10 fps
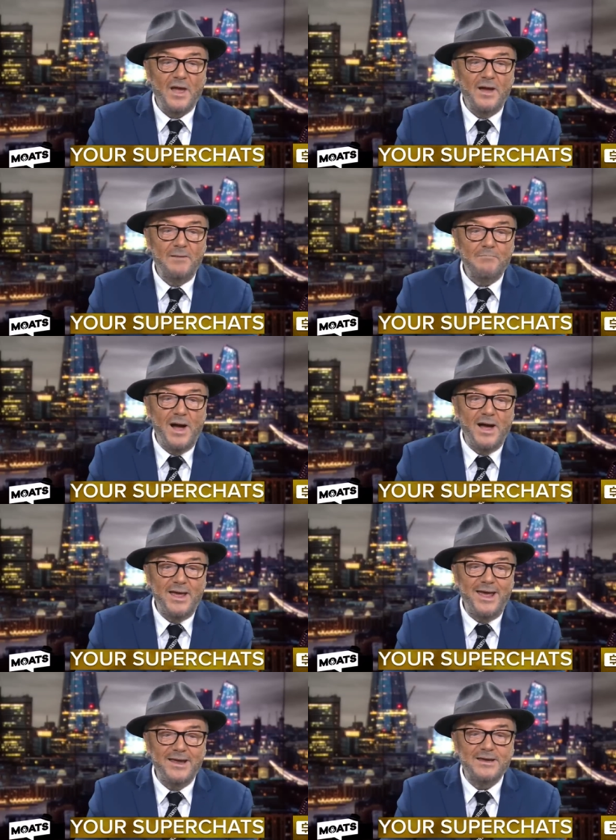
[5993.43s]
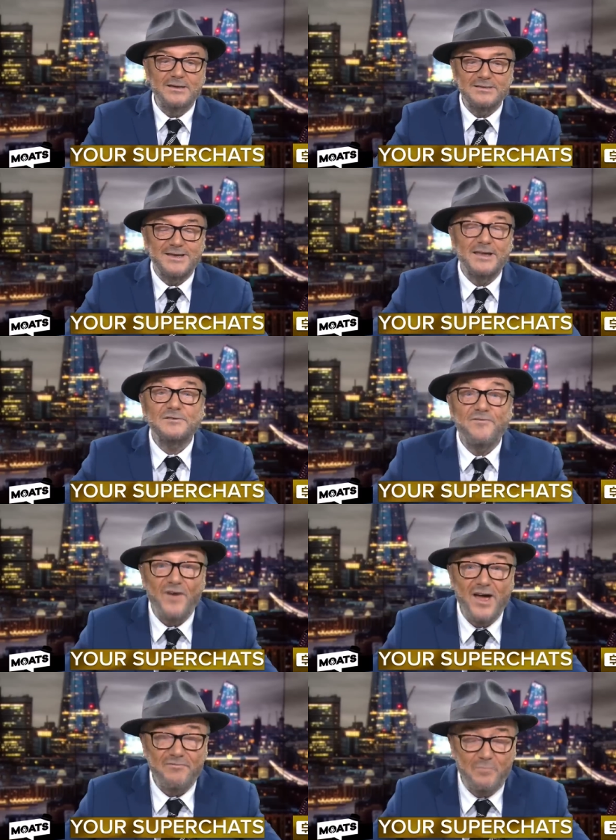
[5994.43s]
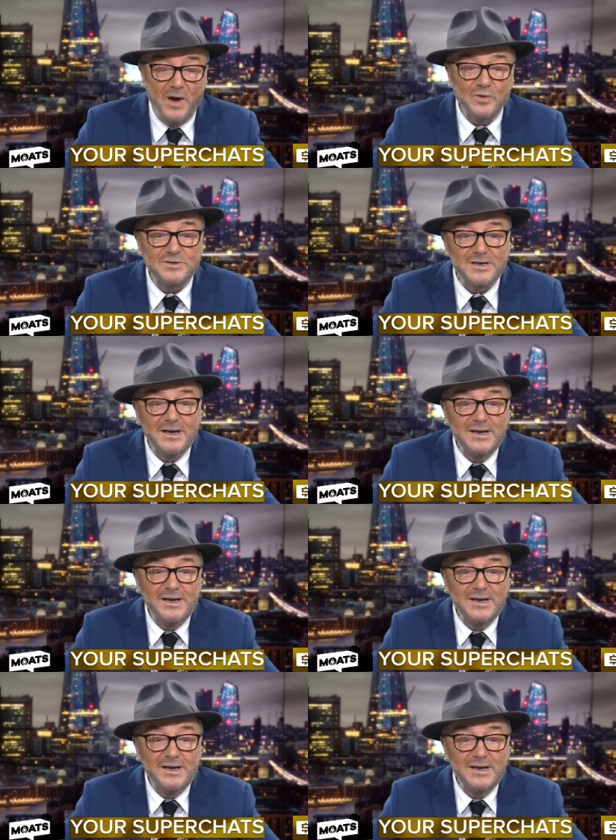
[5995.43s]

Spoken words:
Ma Egg sends £5